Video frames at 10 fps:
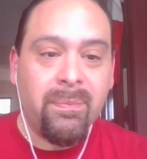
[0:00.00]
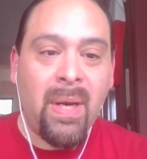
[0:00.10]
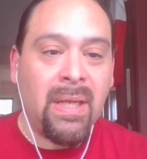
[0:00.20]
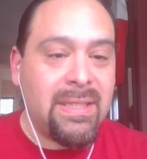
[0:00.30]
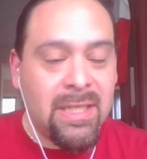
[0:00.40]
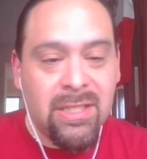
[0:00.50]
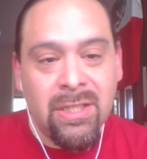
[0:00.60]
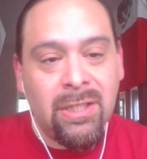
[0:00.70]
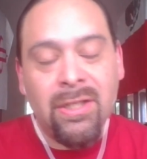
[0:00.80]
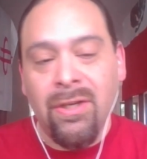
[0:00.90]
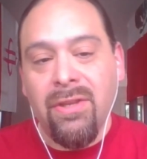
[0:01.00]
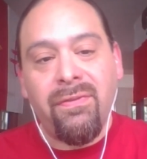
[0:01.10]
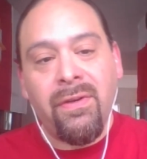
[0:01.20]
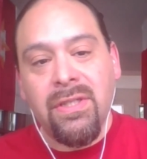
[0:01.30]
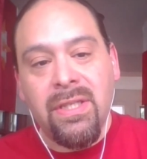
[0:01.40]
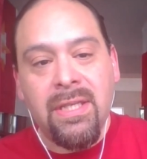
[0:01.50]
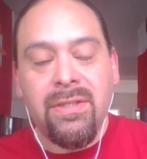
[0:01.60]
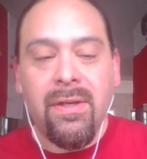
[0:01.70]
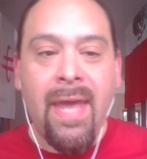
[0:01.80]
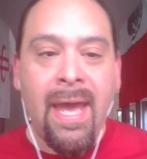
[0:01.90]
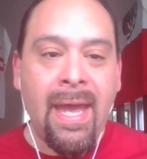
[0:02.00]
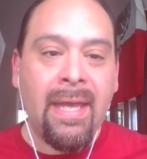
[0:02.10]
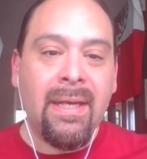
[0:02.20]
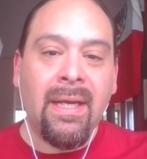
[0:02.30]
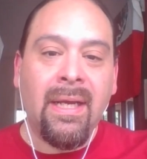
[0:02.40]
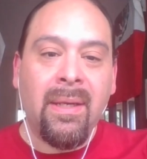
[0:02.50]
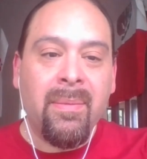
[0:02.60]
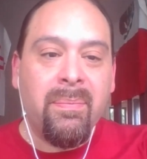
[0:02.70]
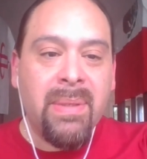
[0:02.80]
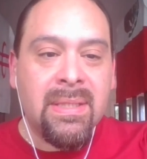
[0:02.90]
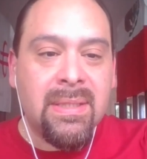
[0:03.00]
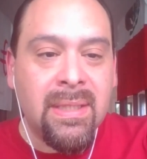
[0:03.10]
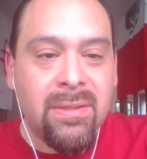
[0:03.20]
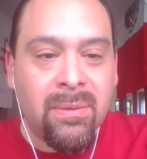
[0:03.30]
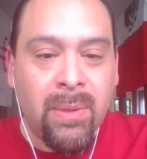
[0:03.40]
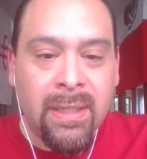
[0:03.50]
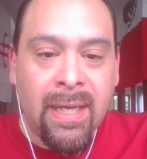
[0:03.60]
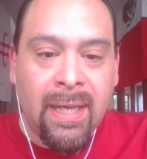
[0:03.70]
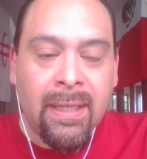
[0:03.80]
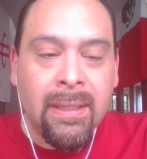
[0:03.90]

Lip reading: politician or the first this or that in business or whatnot.